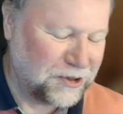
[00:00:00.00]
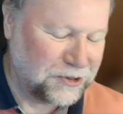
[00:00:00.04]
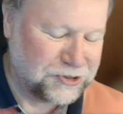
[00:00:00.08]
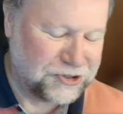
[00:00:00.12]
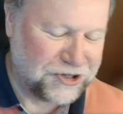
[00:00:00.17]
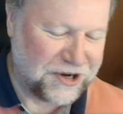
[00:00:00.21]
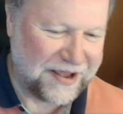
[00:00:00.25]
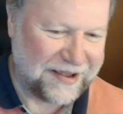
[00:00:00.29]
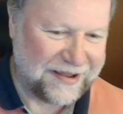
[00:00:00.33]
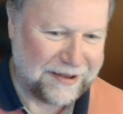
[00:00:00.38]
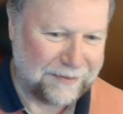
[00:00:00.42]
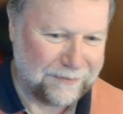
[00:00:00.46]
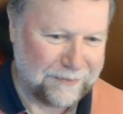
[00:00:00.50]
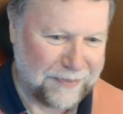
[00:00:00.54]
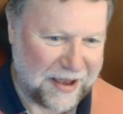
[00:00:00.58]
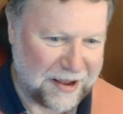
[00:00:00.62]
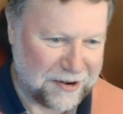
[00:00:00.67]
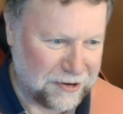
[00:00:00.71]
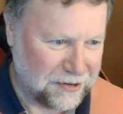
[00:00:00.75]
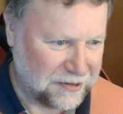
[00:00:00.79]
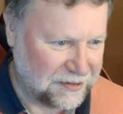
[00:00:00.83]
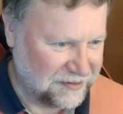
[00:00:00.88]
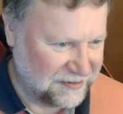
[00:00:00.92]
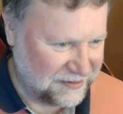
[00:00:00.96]
Jay
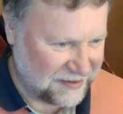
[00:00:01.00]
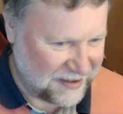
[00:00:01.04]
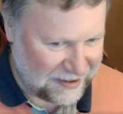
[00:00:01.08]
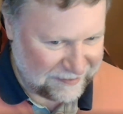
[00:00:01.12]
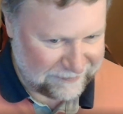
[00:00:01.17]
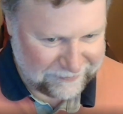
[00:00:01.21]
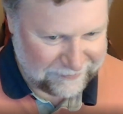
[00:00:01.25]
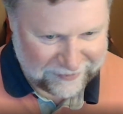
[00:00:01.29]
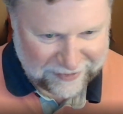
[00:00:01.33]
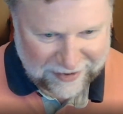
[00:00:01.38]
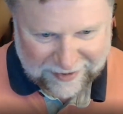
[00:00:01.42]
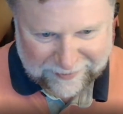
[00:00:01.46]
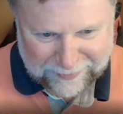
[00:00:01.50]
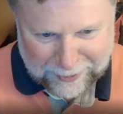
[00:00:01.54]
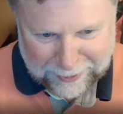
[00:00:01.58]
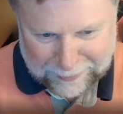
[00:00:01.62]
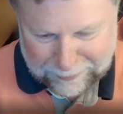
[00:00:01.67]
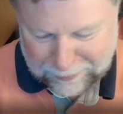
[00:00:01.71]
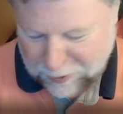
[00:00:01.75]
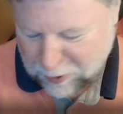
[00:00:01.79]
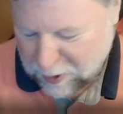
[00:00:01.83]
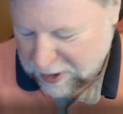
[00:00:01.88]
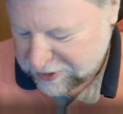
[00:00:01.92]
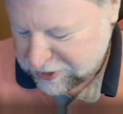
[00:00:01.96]
Gambetta of IBM
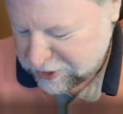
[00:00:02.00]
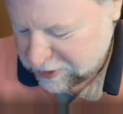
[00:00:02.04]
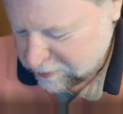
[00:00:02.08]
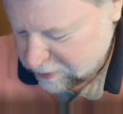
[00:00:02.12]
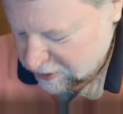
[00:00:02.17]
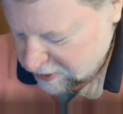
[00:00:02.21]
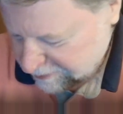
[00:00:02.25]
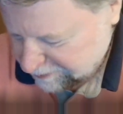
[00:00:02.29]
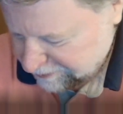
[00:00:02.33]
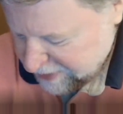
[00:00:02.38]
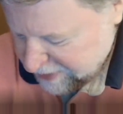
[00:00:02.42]
Quantum World.